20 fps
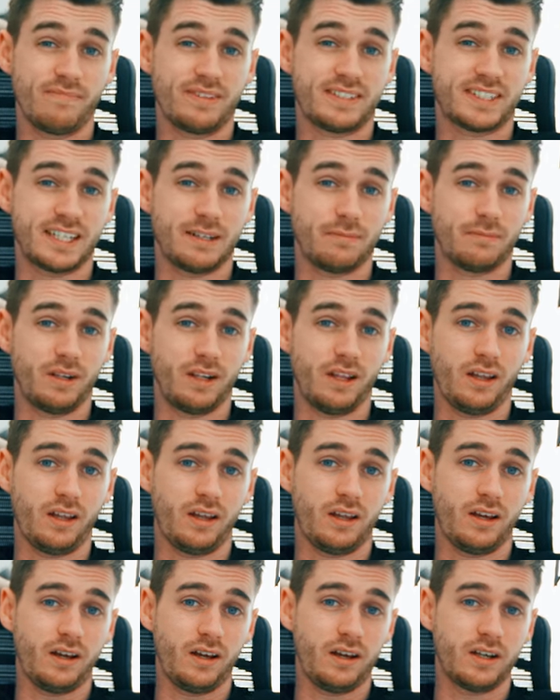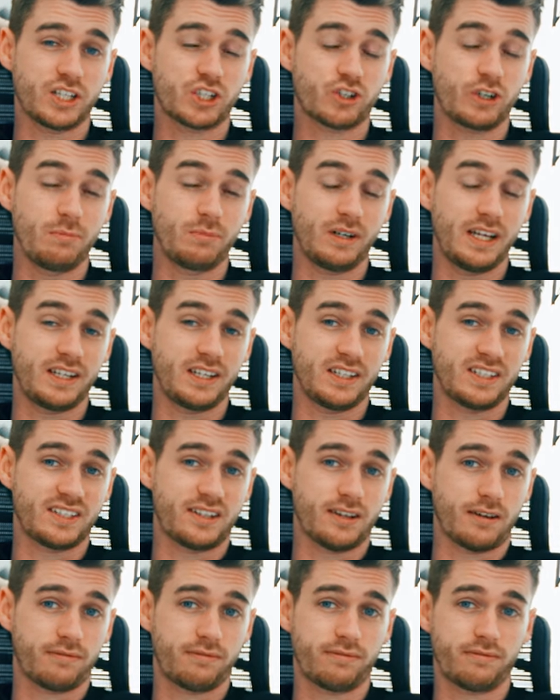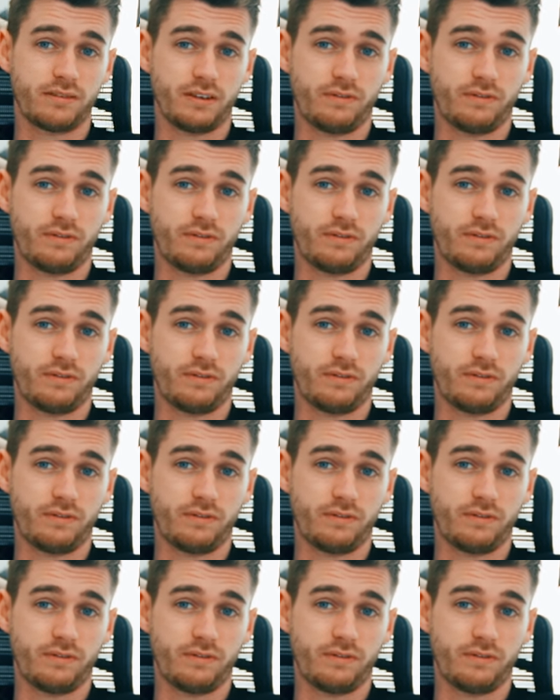similar stream-related stuff